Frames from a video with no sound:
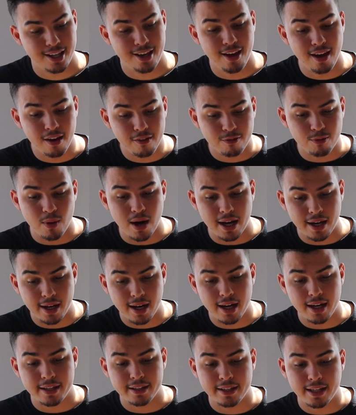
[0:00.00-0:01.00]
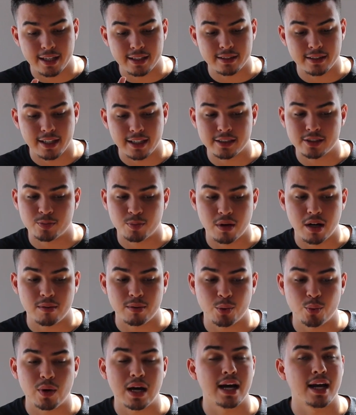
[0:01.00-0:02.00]
That's
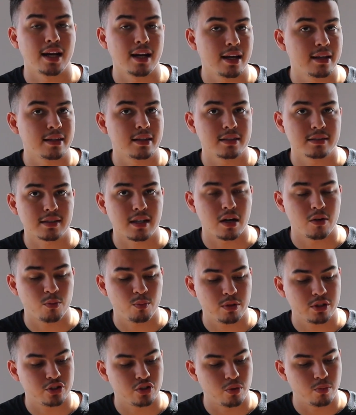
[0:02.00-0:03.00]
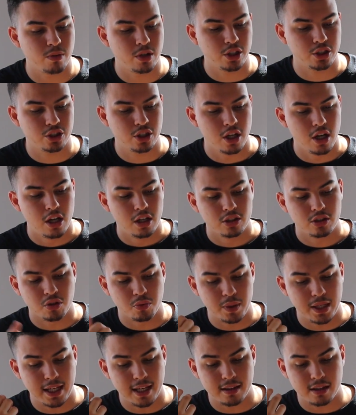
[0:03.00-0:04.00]
probably why I like this comic book so much. So
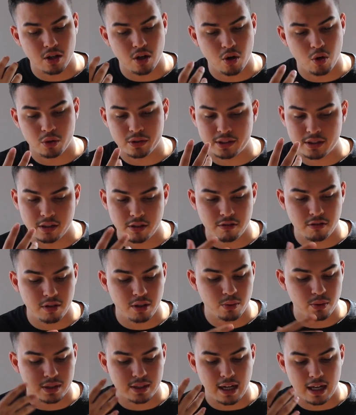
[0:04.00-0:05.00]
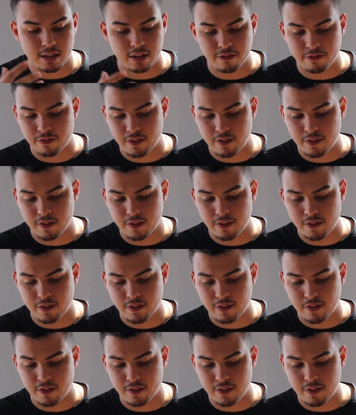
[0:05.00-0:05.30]
we get the whole scenery with Dr.